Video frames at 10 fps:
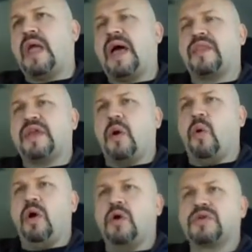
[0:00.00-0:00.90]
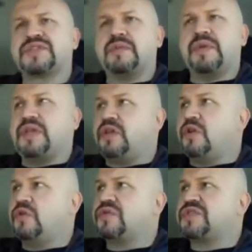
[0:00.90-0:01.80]
How the oils can be
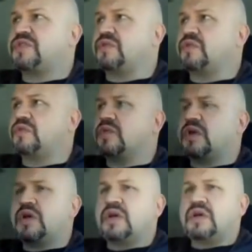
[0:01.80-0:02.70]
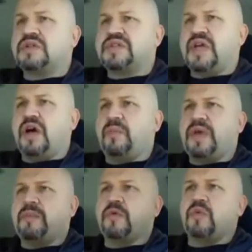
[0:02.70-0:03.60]
used to help
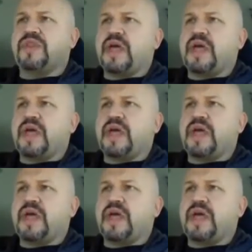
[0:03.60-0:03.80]
people with